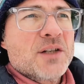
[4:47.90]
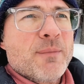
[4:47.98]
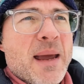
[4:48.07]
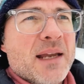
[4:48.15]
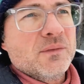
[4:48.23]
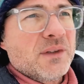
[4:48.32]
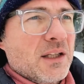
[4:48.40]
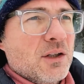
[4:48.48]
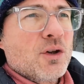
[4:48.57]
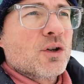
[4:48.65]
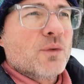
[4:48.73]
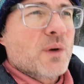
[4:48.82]
man that you
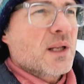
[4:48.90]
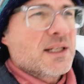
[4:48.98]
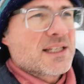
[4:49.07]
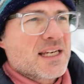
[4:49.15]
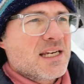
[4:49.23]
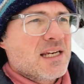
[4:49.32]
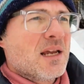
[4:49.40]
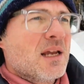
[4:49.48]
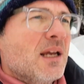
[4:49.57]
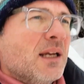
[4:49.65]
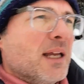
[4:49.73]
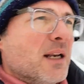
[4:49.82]
couldn't really see
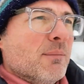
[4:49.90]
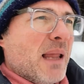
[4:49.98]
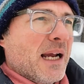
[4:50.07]
in a black